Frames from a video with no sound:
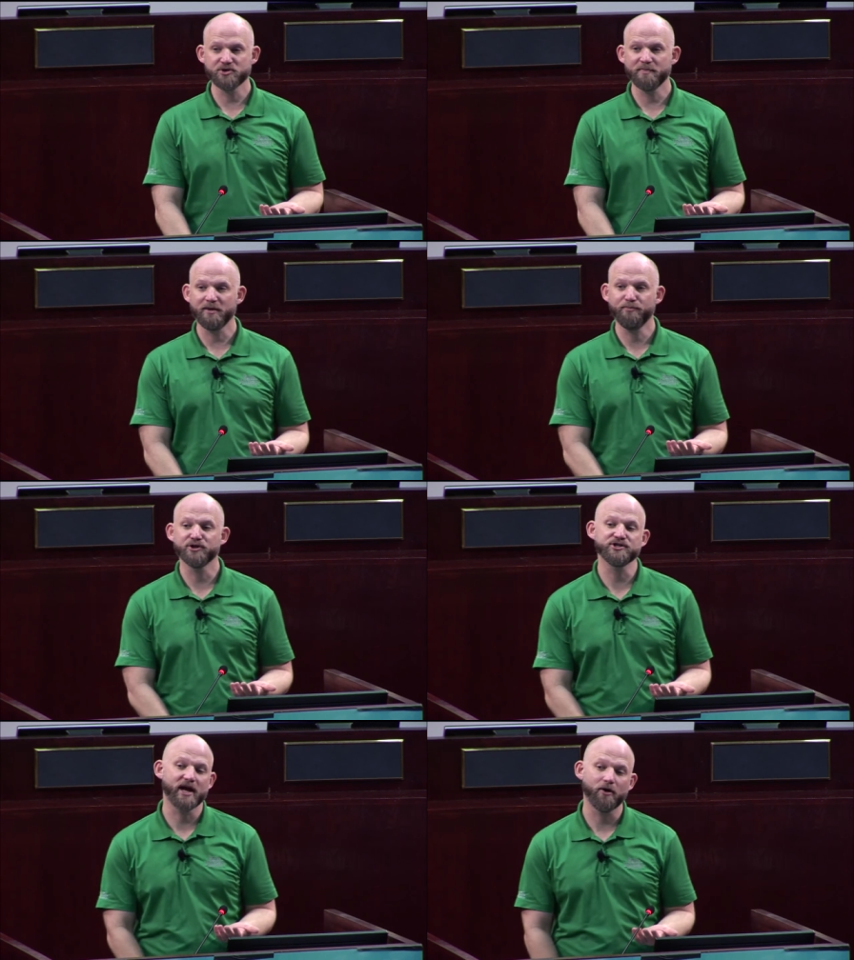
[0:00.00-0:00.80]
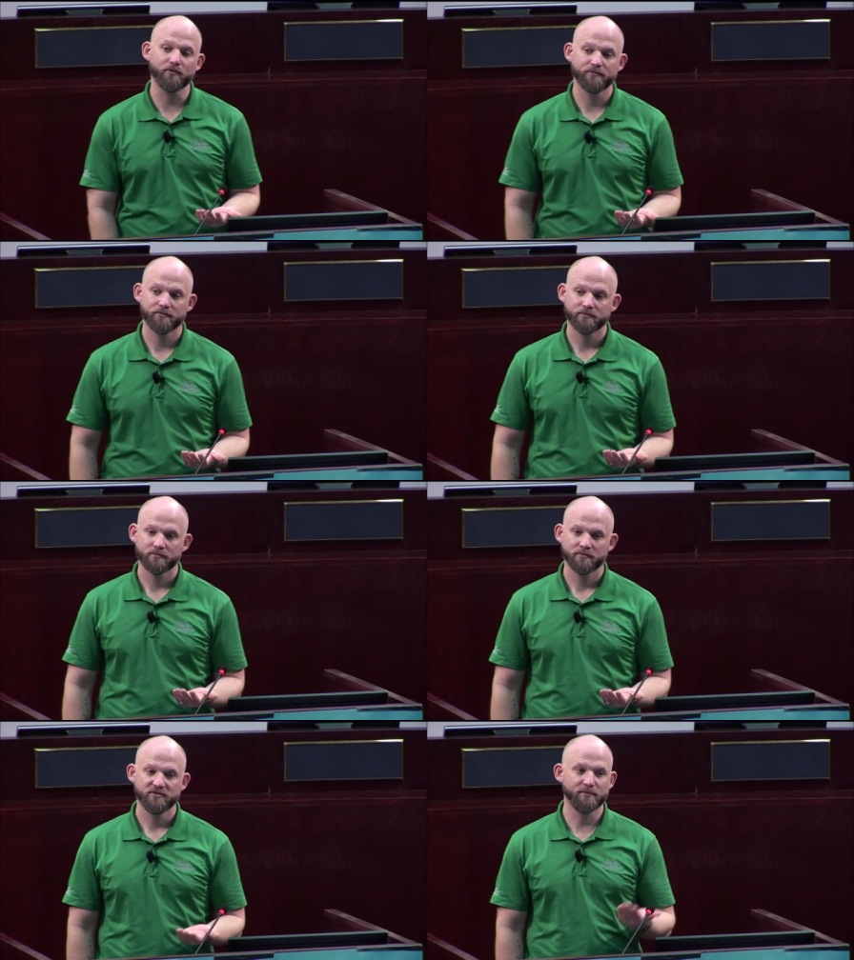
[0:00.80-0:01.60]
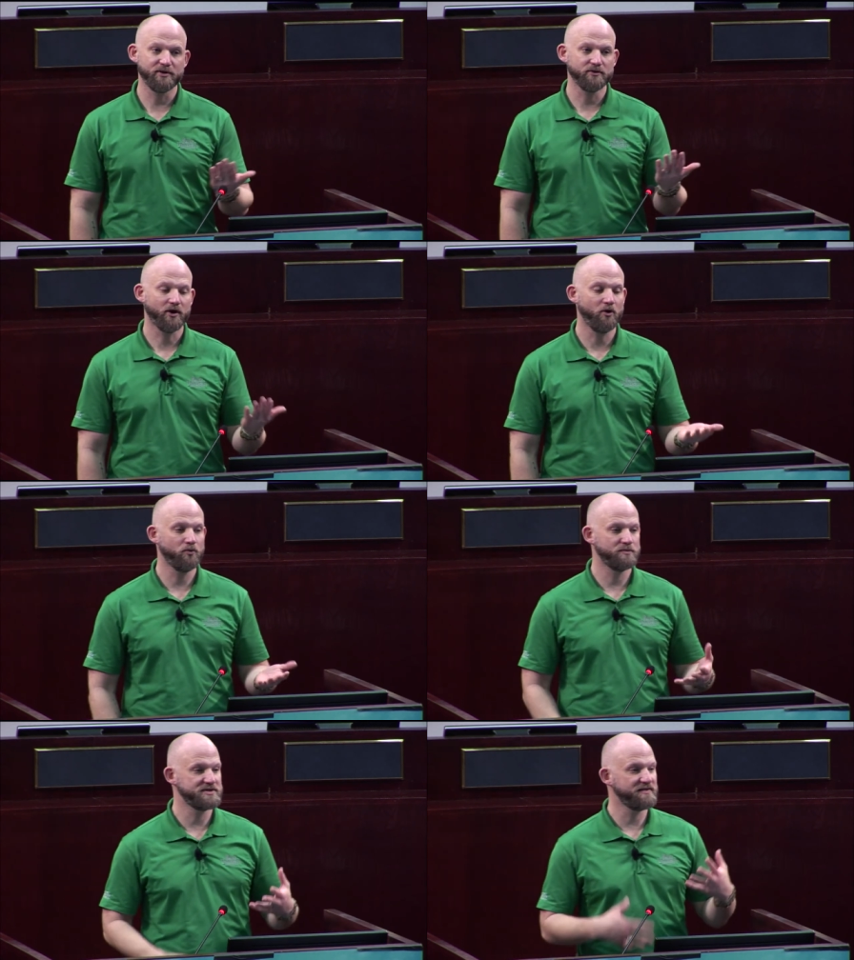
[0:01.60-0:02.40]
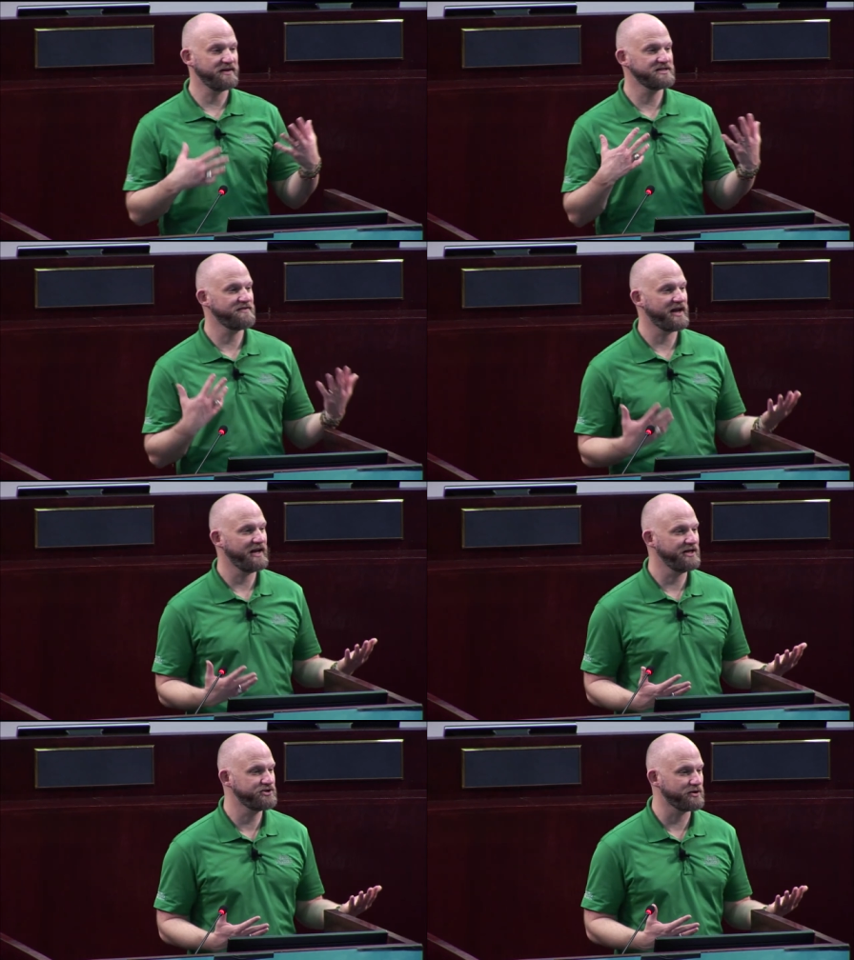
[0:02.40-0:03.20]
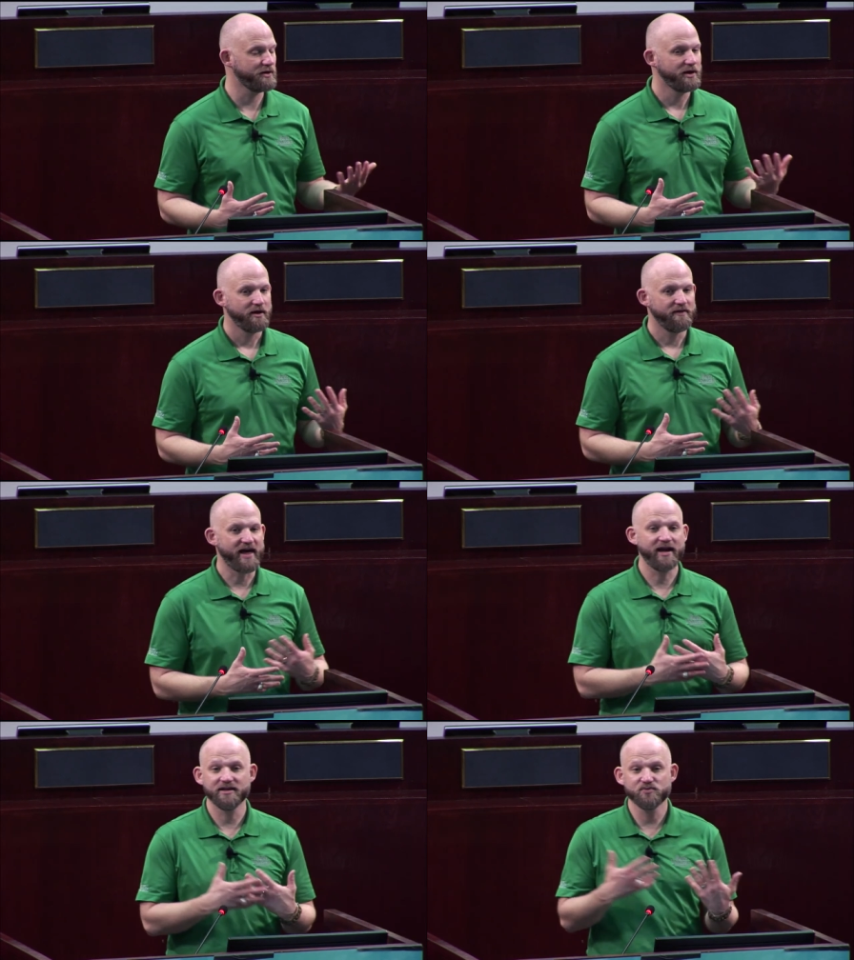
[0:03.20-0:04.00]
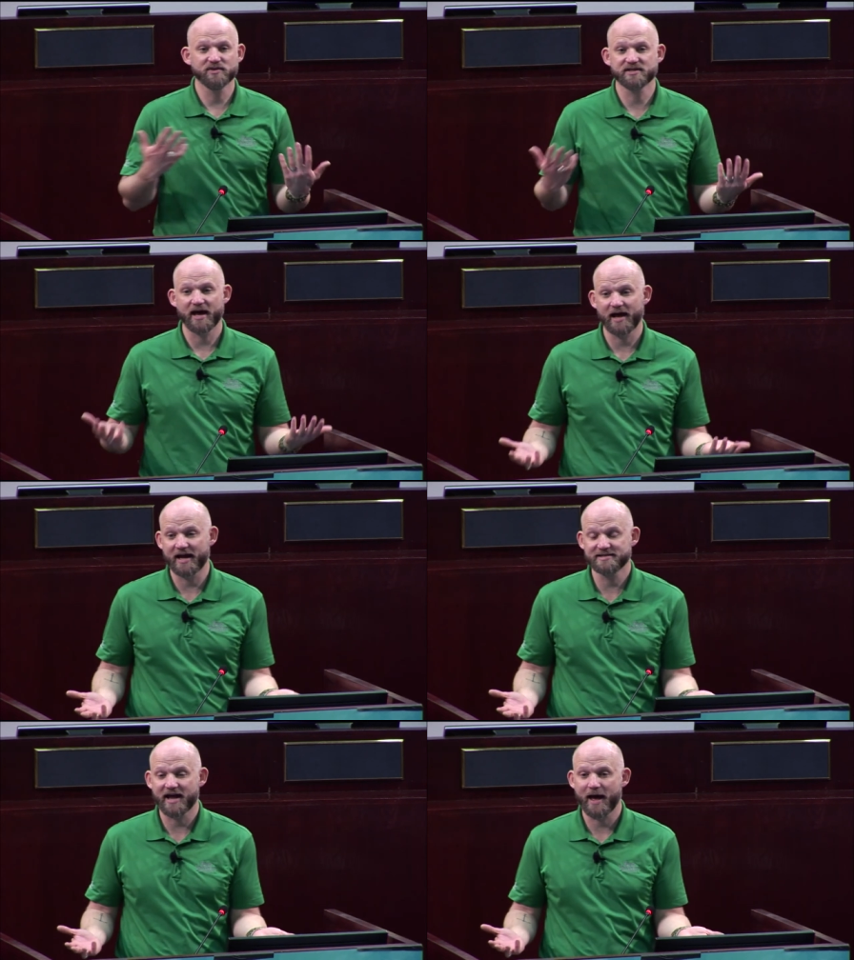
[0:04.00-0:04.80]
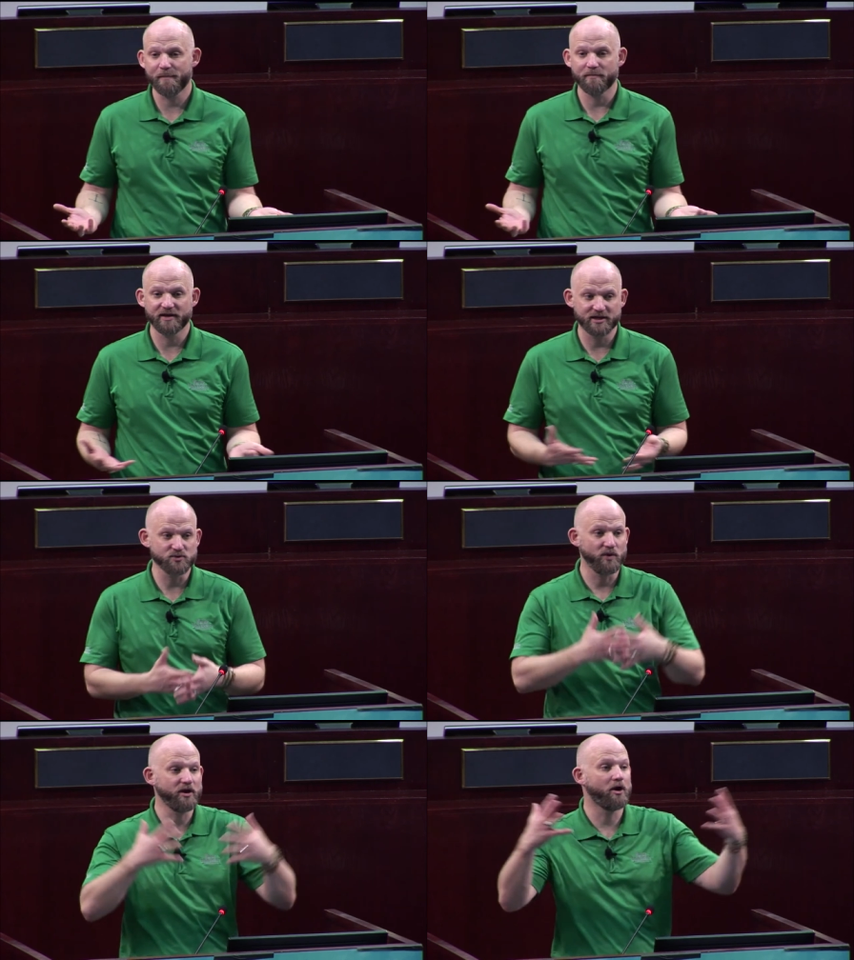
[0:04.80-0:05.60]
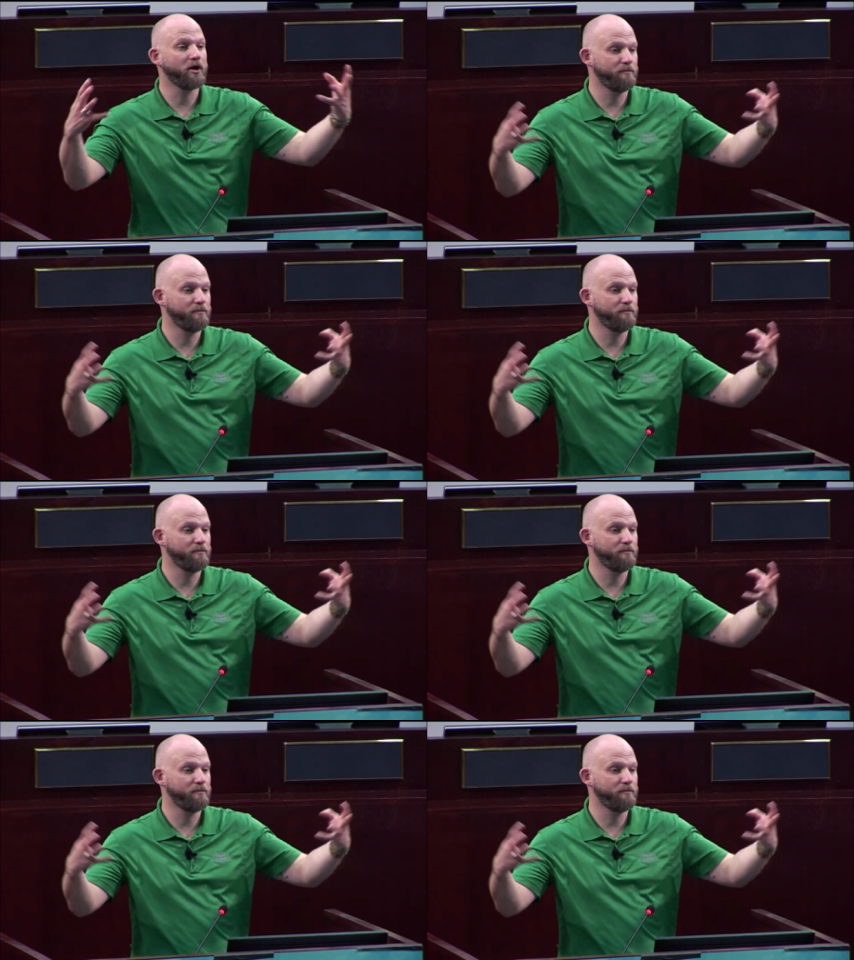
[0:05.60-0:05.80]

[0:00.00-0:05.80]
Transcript: are being pushed out to build homes and things of that nature. That is what has to happen because we are